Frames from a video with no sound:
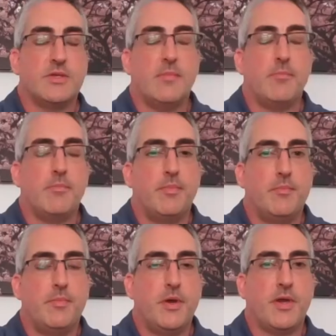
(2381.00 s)

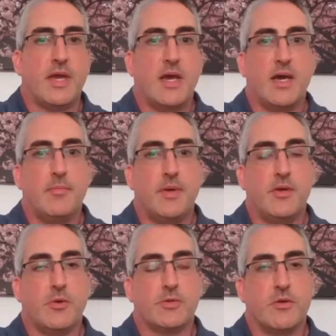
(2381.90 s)
per car,
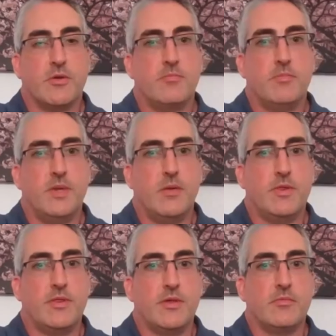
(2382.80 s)
but also, yeah,
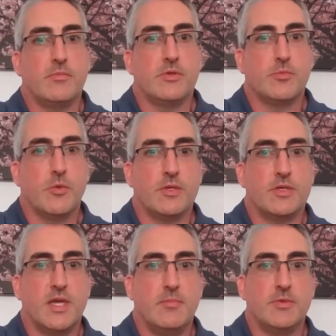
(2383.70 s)
with the smaller
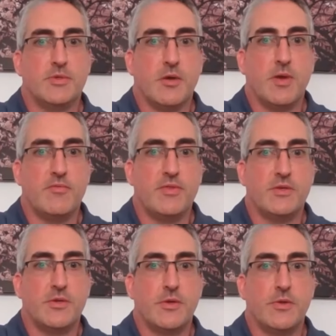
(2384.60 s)
teams, they'll have the
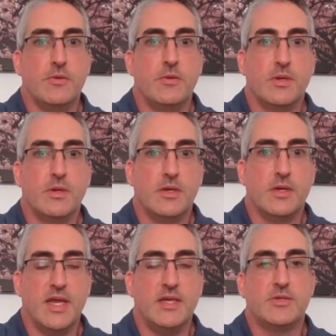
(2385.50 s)
2
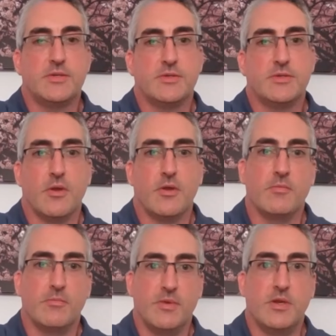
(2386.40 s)
each. And so,
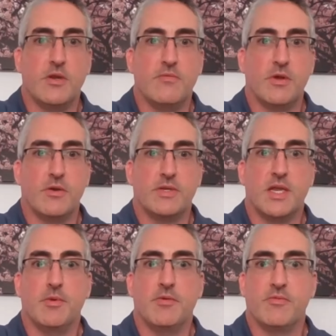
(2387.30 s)
you know, if you've got a
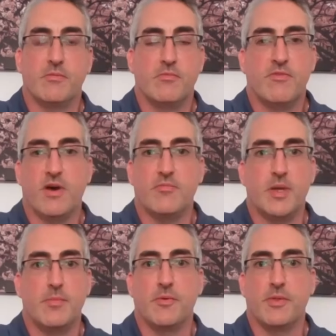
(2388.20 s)
team of 5
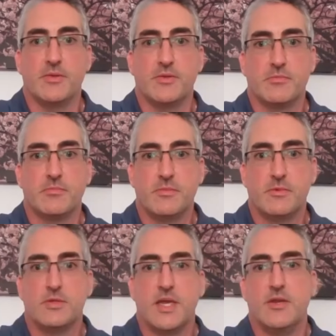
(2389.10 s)
people, that's
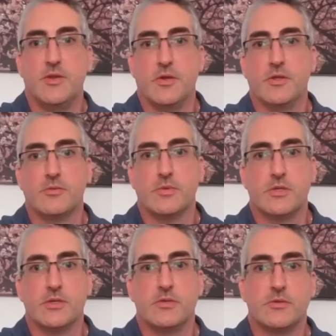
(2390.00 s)
10 units,
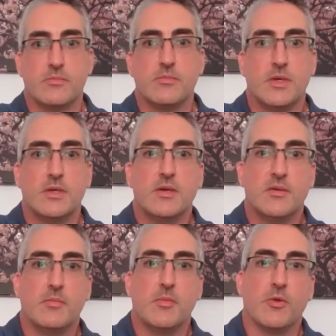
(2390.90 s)
which is
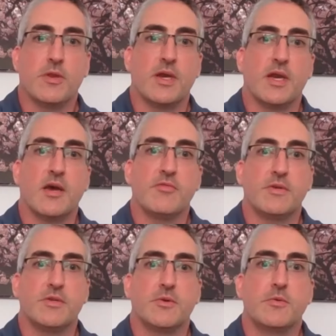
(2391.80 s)
more than enough
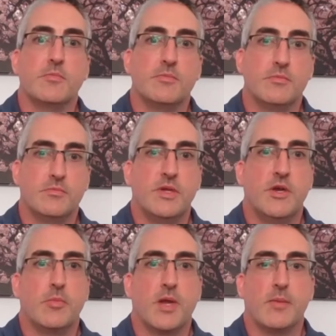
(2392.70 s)
until
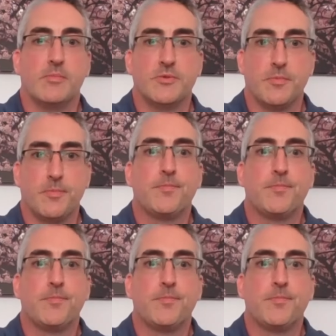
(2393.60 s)
help comes.